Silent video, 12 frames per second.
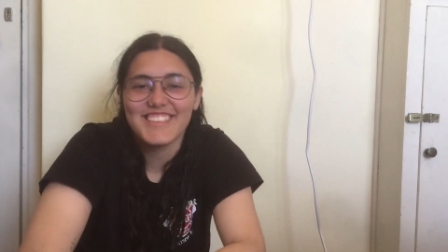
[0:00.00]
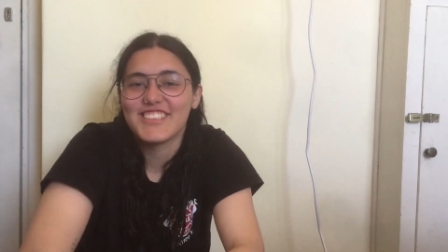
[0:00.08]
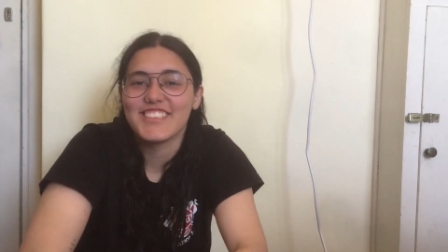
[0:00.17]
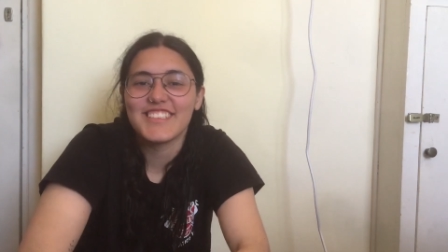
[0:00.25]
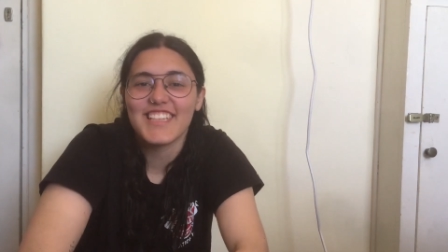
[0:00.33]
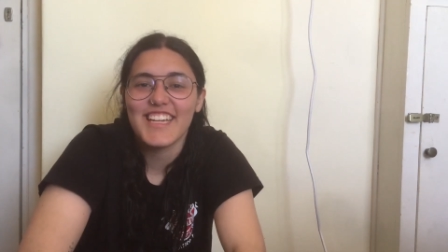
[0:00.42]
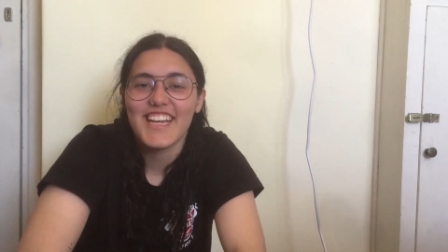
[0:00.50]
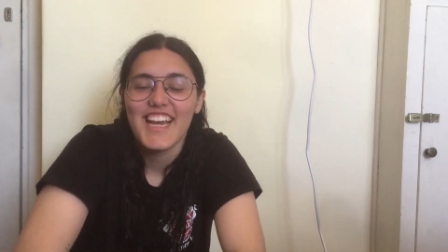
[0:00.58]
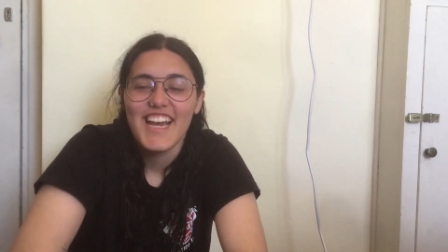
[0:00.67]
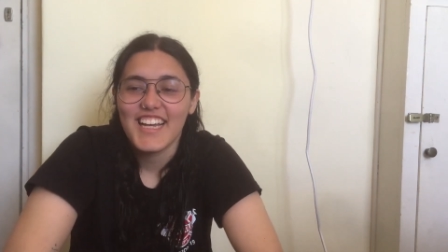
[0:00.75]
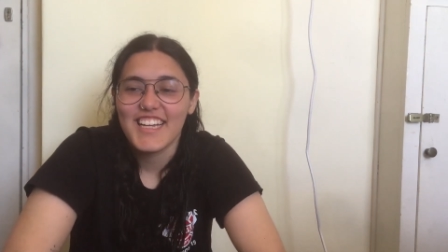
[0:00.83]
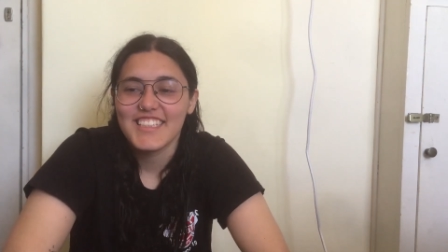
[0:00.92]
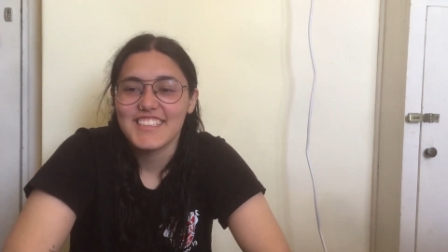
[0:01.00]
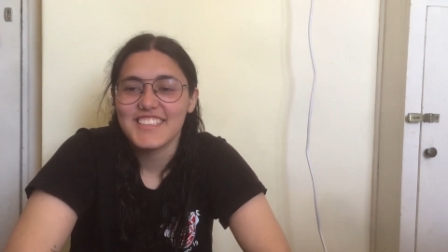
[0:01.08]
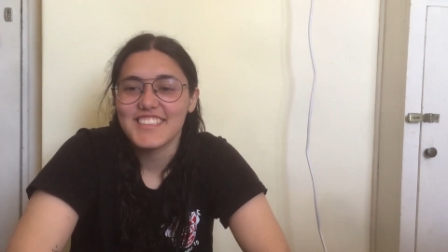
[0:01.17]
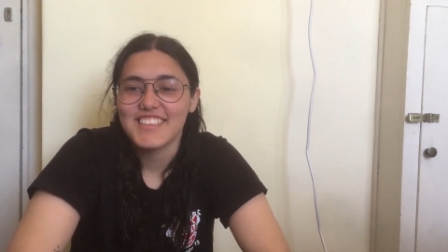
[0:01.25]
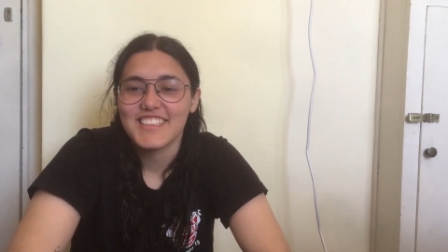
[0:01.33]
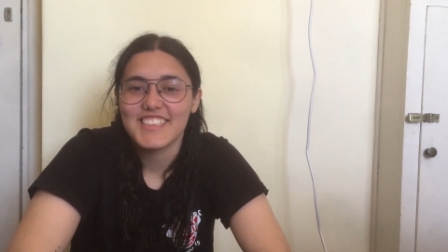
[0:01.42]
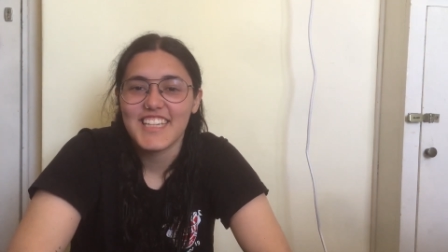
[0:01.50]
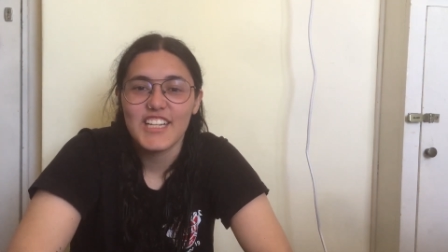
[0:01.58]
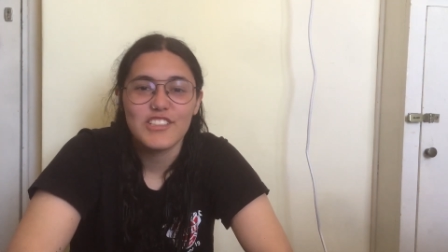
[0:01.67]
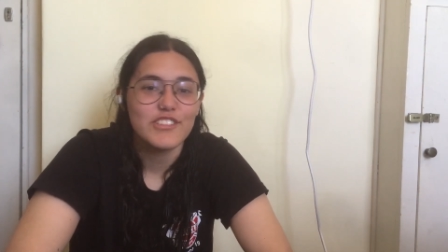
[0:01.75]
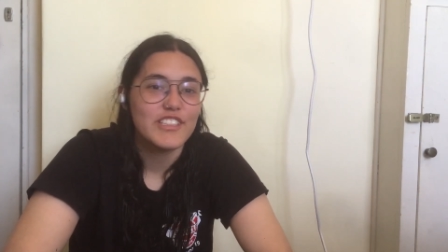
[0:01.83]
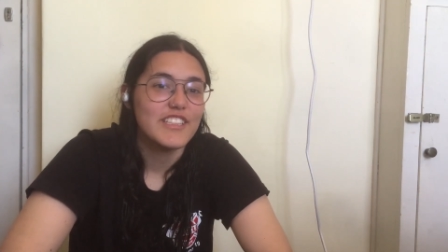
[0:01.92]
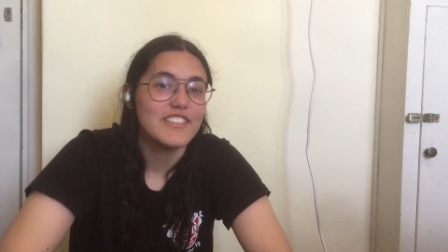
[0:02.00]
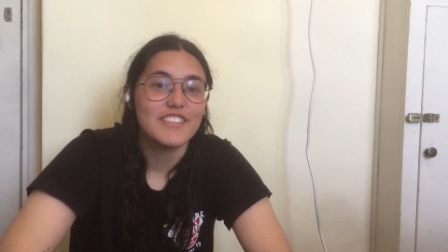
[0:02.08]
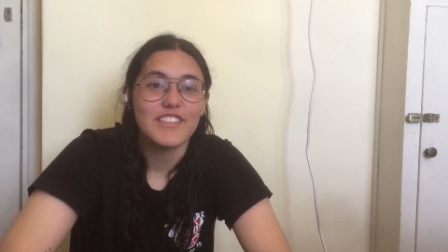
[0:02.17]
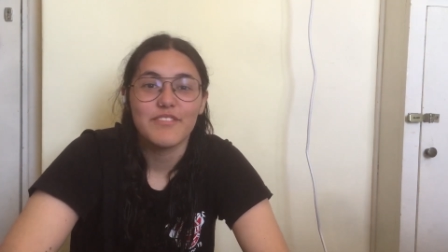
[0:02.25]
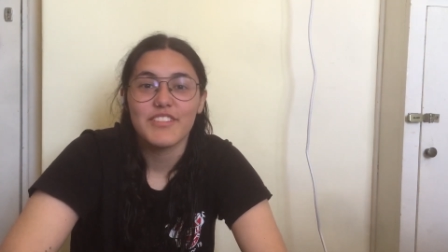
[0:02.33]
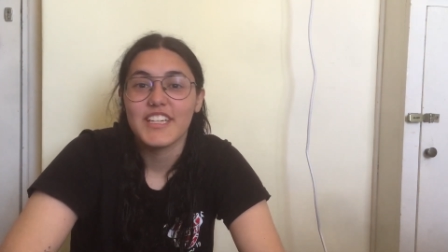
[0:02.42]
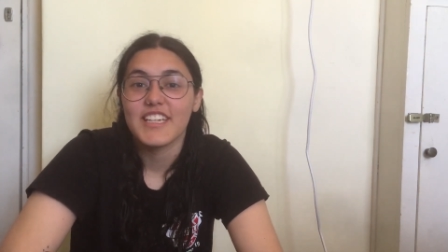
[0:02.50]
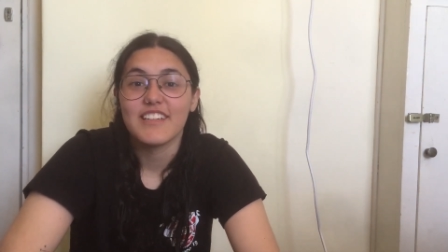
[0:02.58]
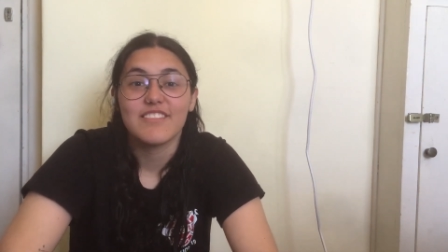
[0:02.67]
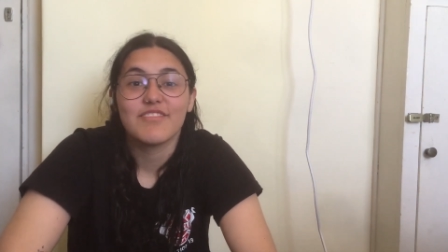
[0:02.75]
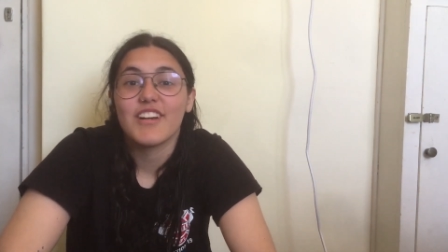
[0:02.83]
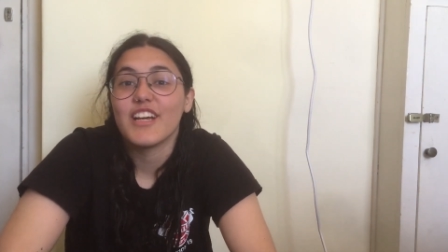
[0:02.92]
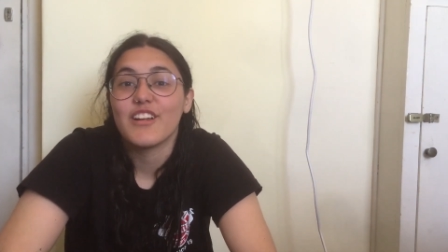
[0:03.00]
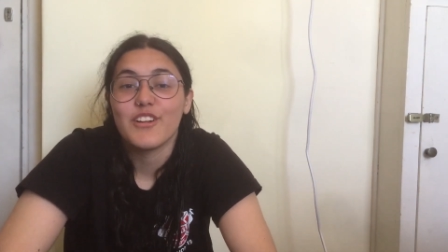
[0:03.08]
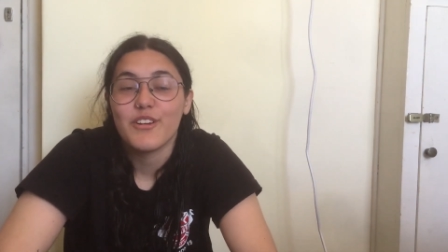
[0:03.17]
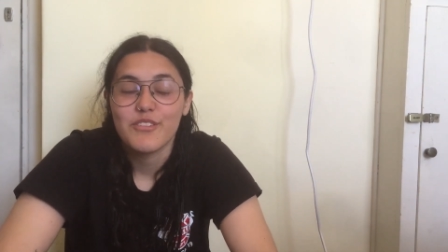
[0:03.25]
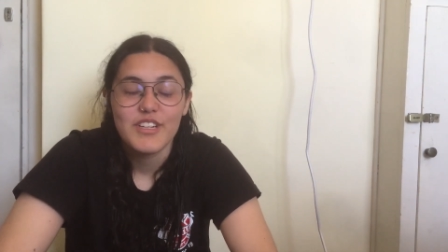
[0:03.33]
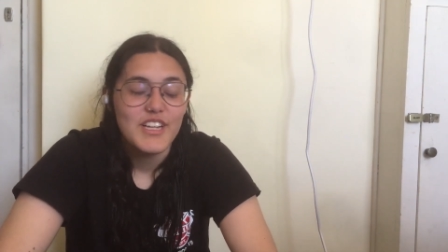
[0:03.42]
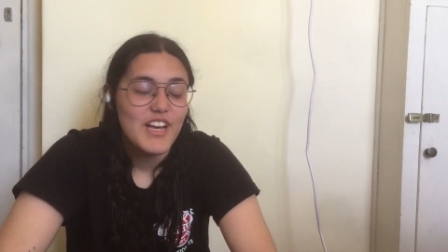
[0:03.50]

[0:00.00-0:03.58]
it's just like, I guess the lean or something. I don't know.